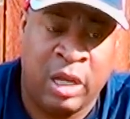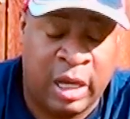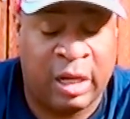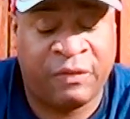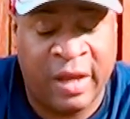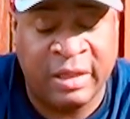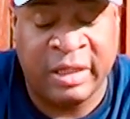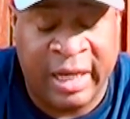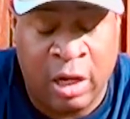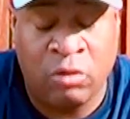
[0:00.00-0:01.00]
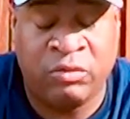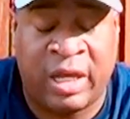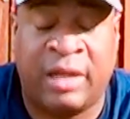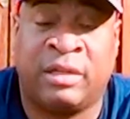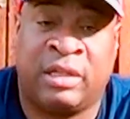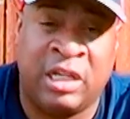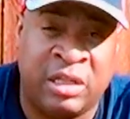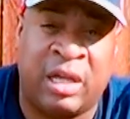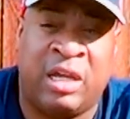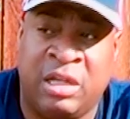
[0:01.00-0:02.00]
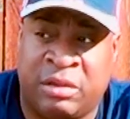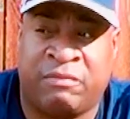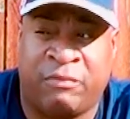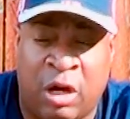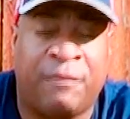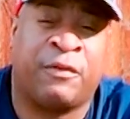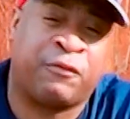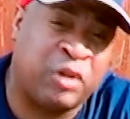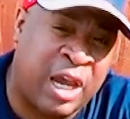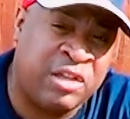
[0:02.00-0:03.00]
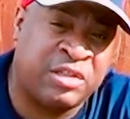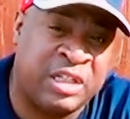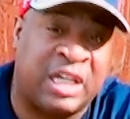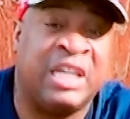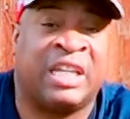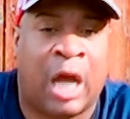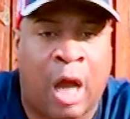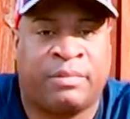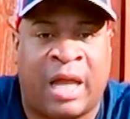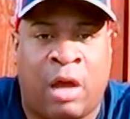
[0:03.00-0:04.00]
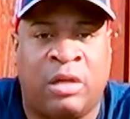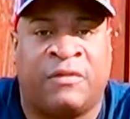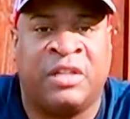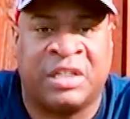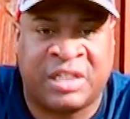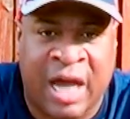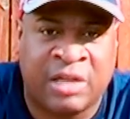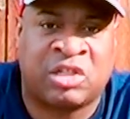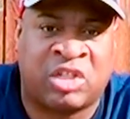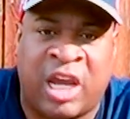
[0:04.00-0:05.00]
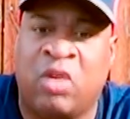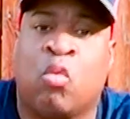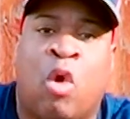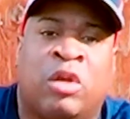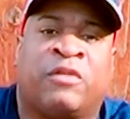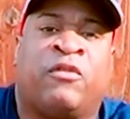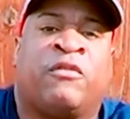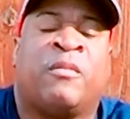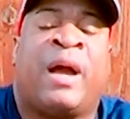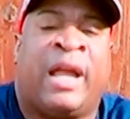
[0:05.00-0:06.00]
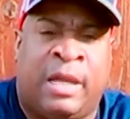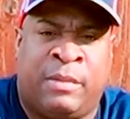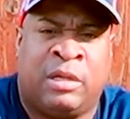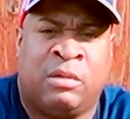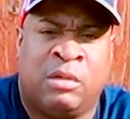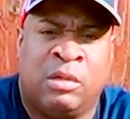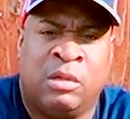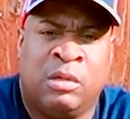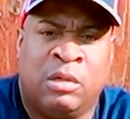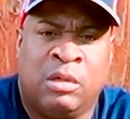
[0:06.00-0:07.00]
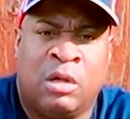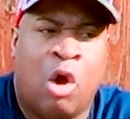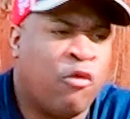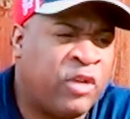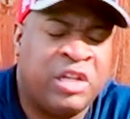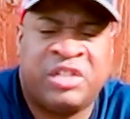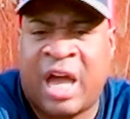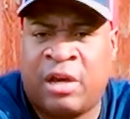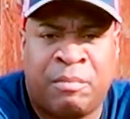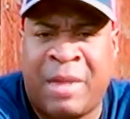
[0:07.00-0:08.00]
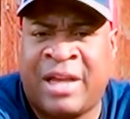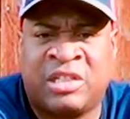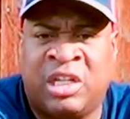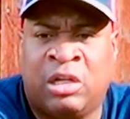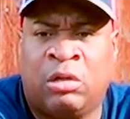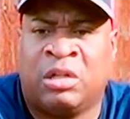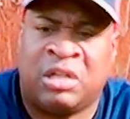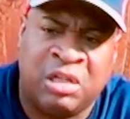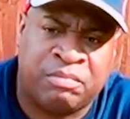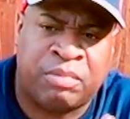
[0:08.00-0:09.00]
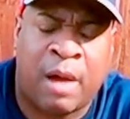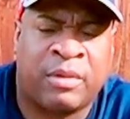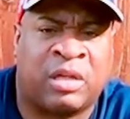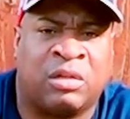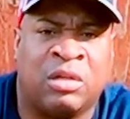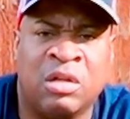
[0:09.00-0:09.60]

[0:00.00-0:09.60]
And I think now that he's up for free agency and he can opt out if he decides to stay, wonderful for Miami. Hopefully he signed a max deal and he probably can